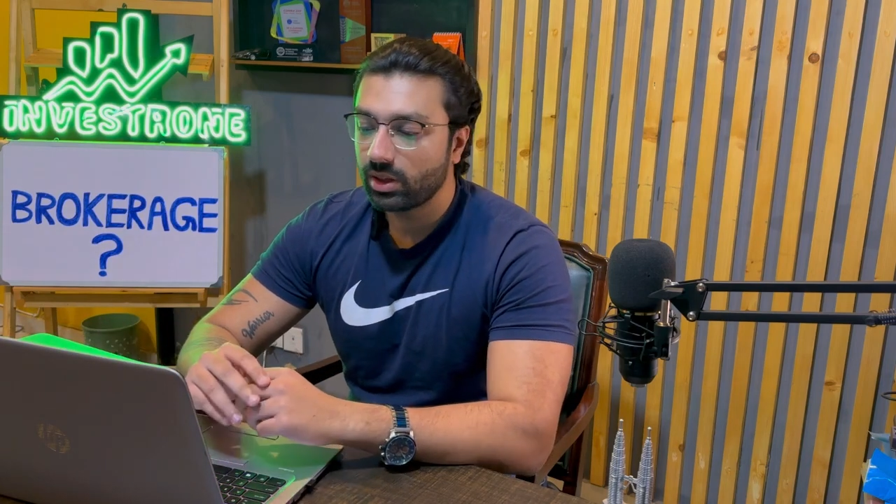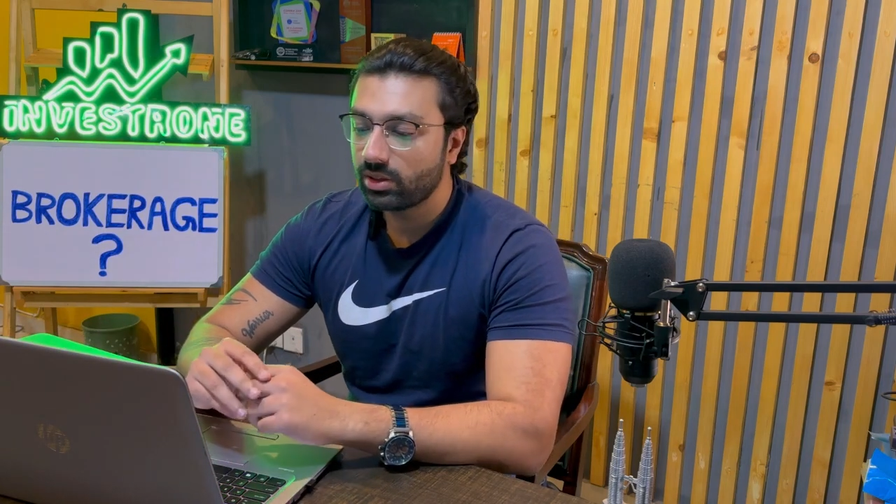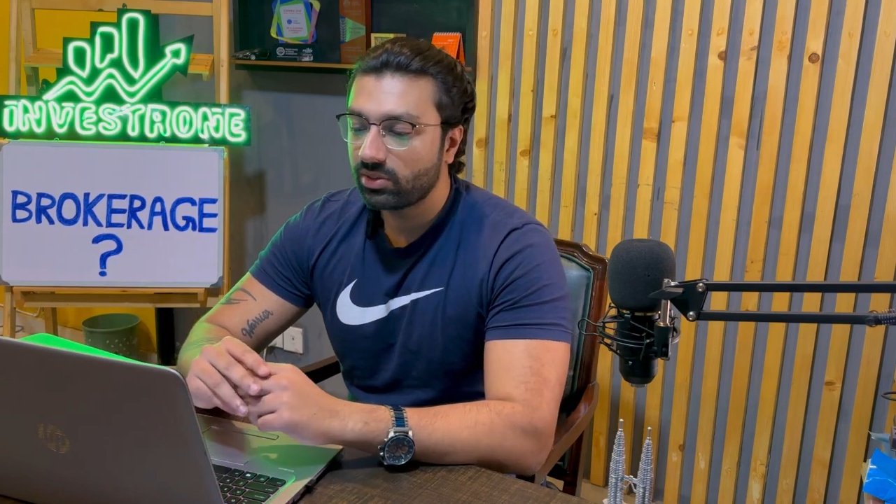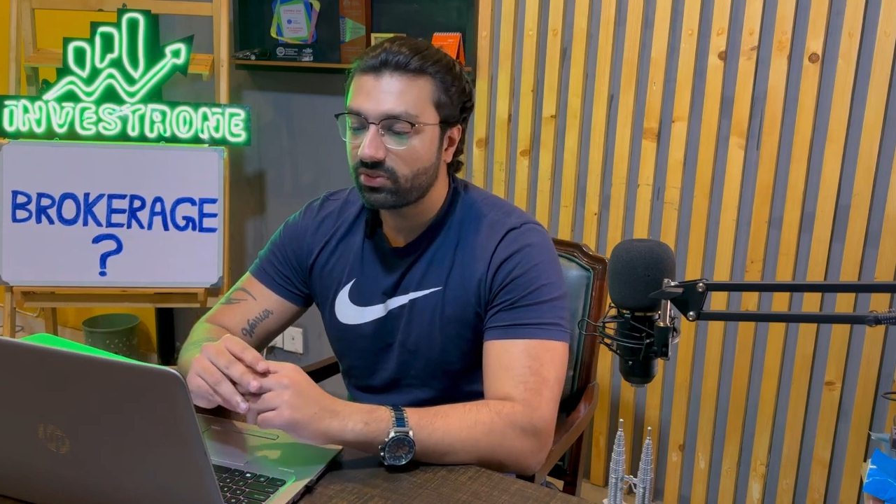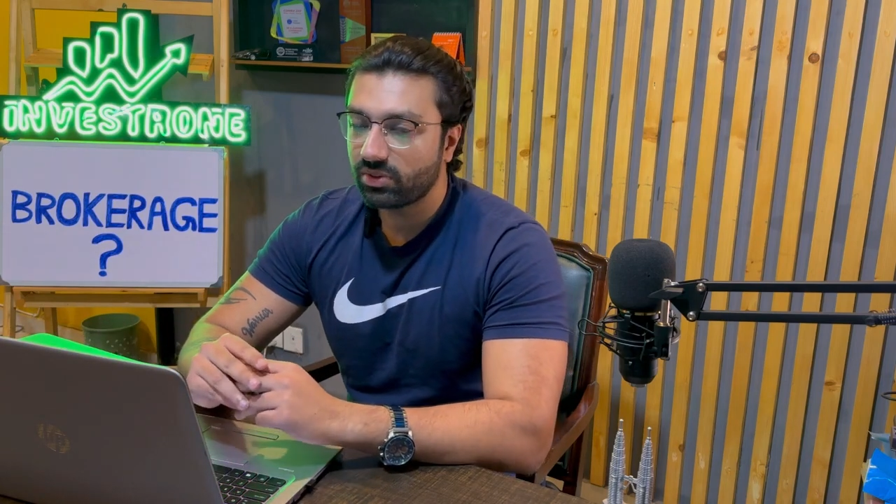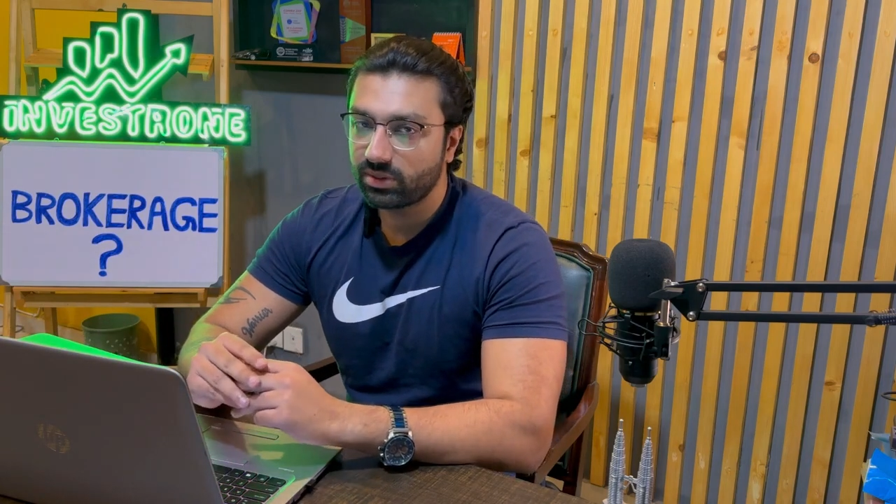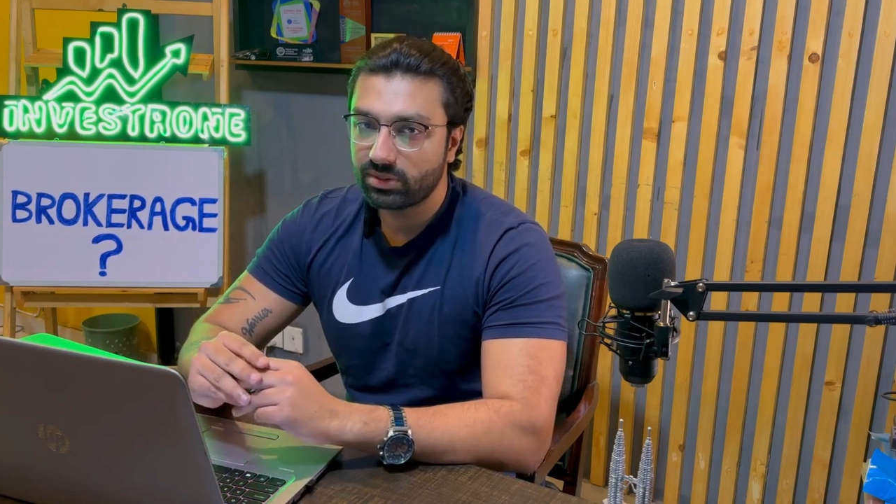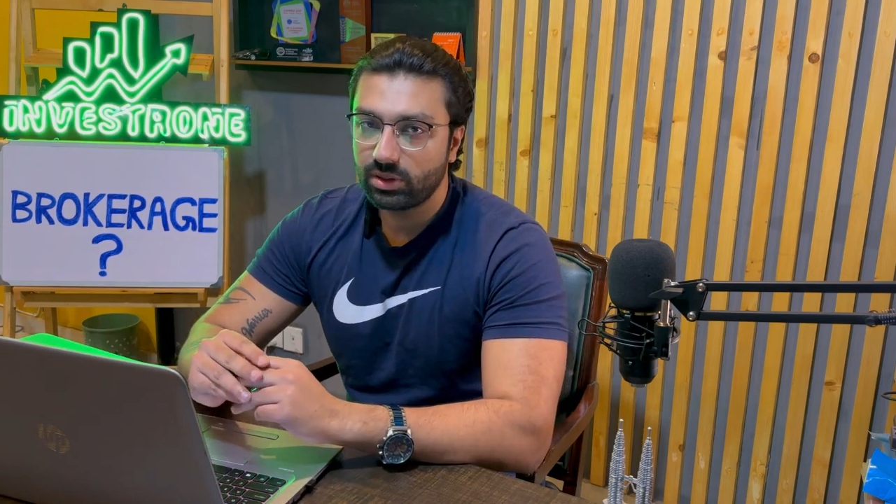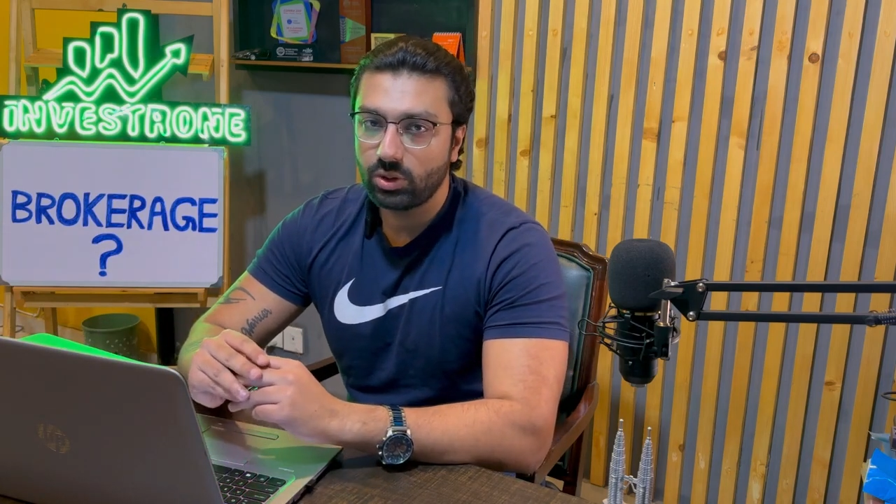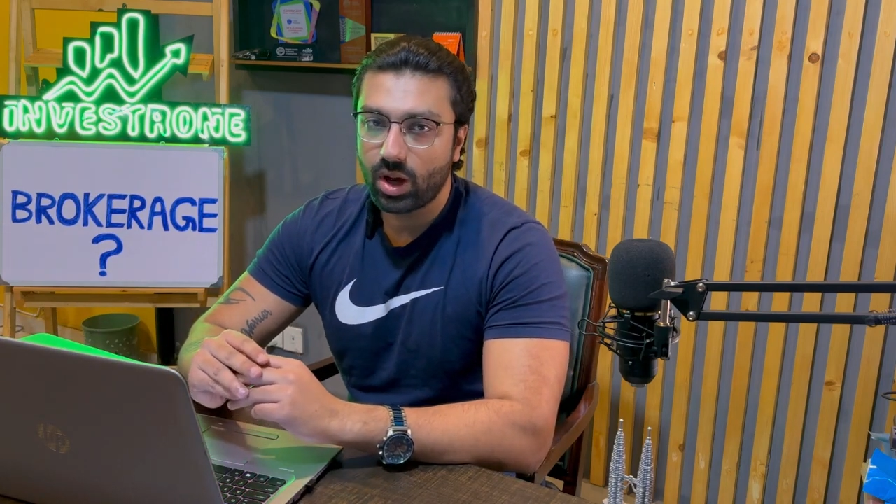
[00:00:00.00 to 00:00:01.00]
So
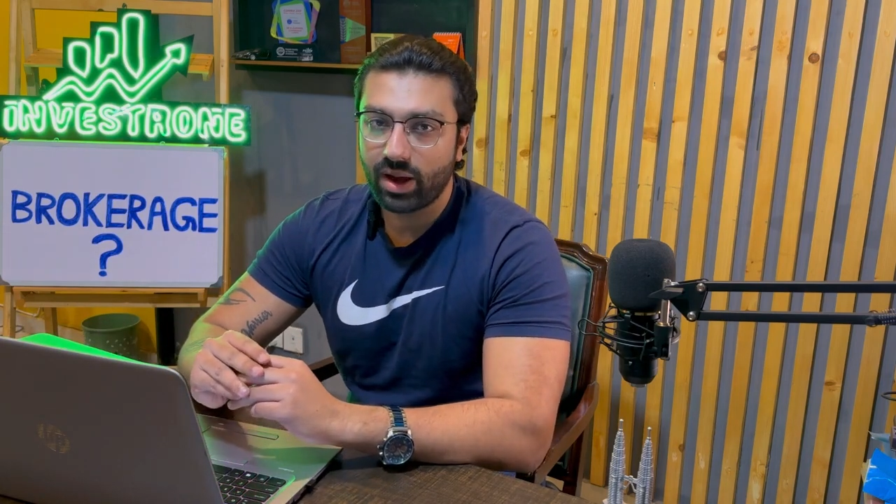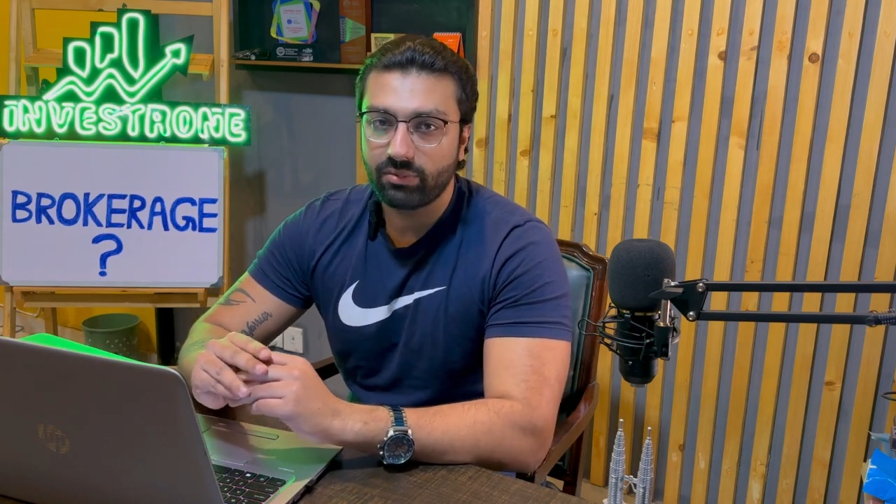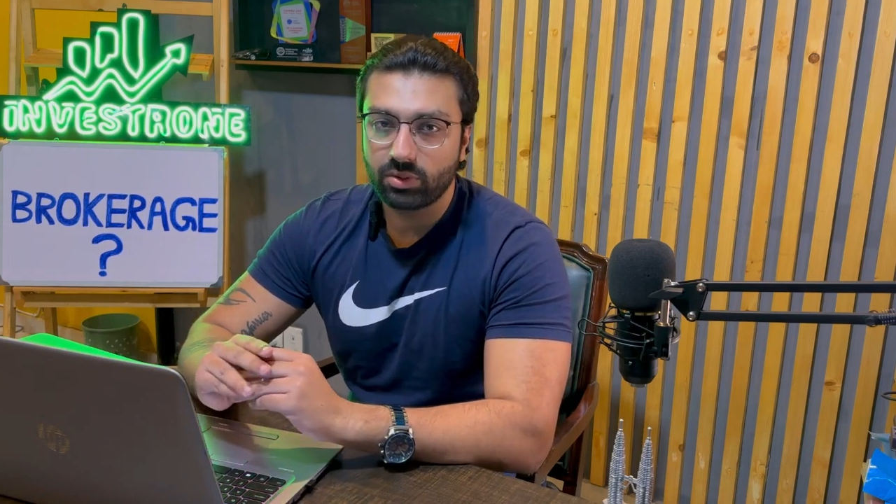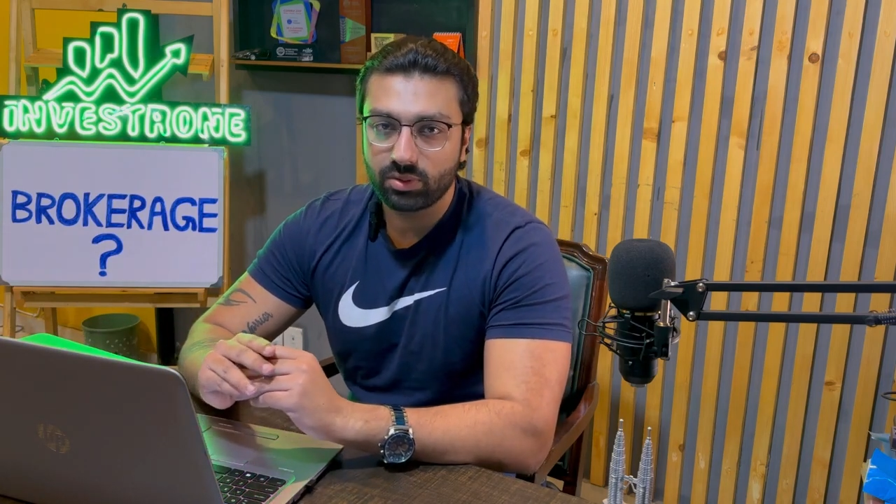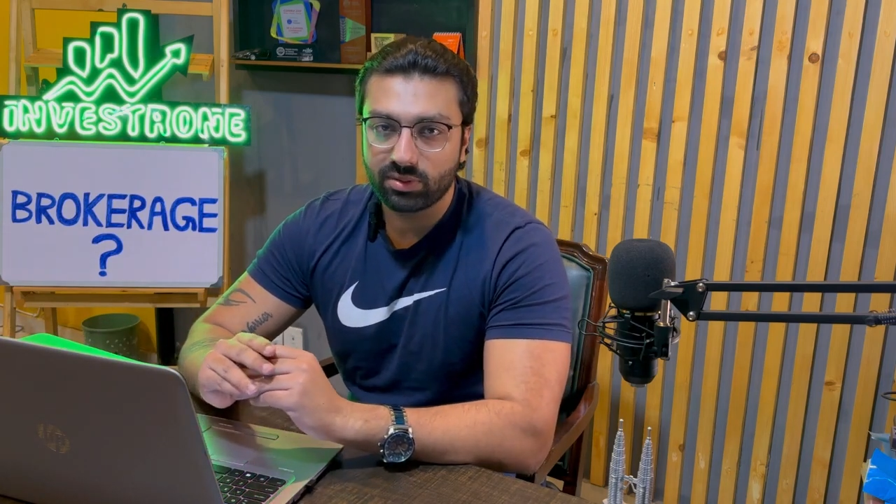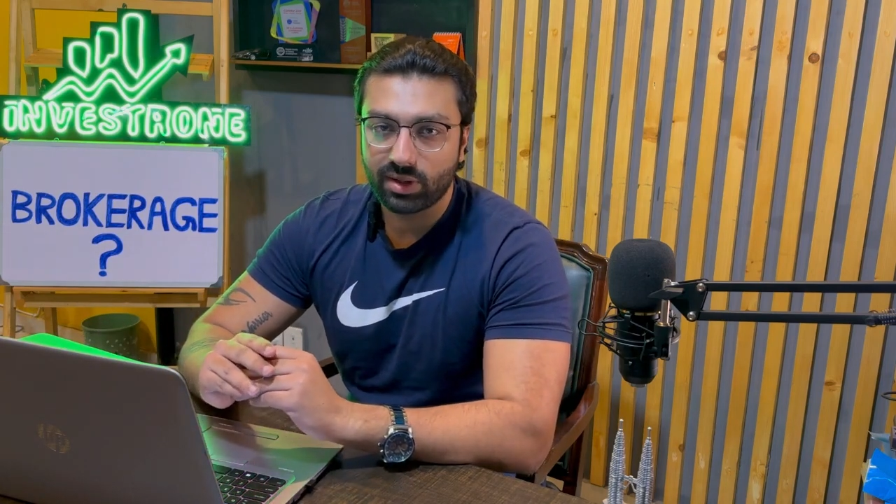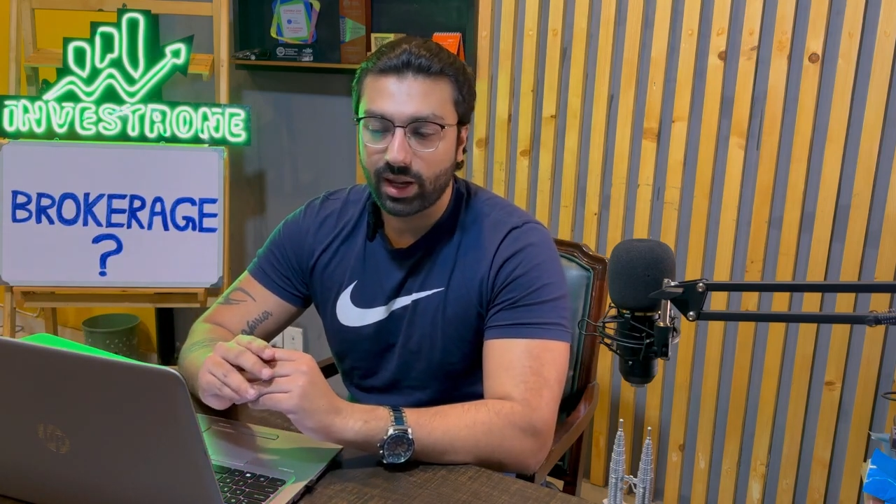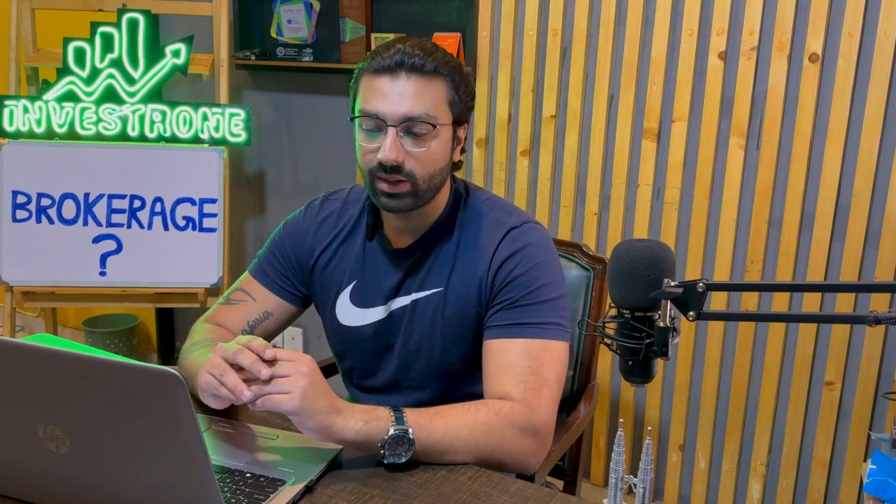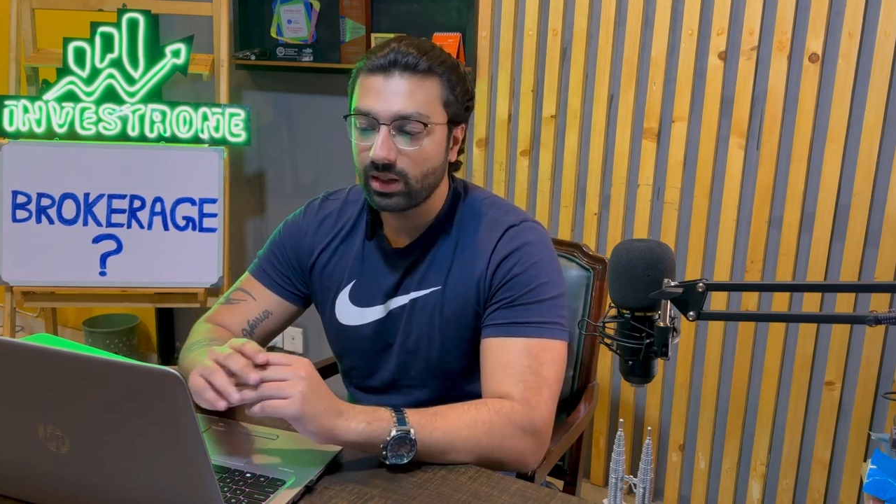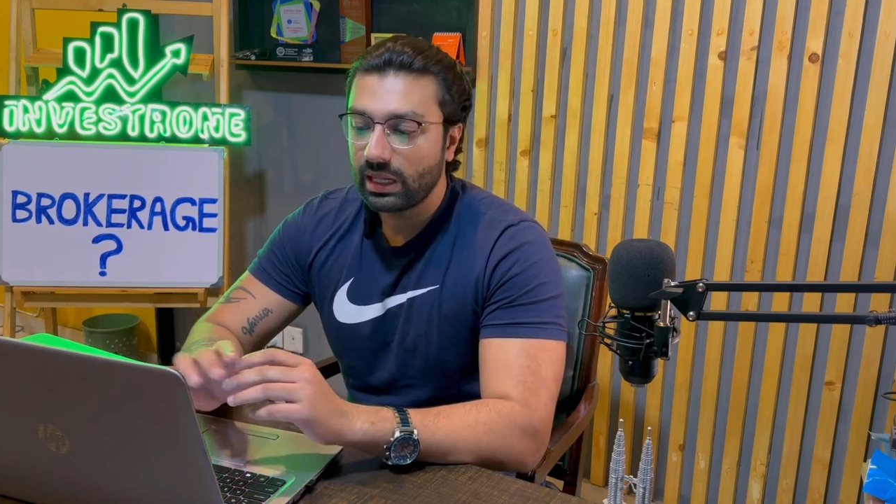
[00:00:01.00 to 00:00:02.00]
first you have to
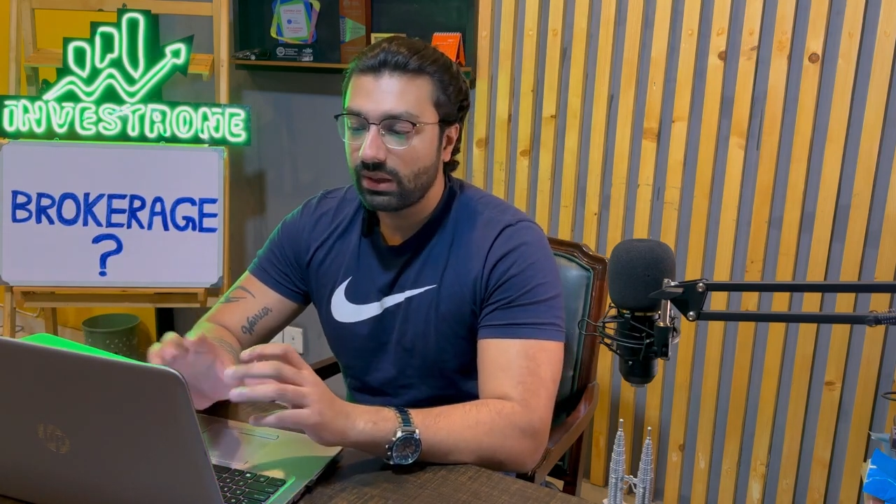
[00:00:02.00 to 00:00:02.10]
decide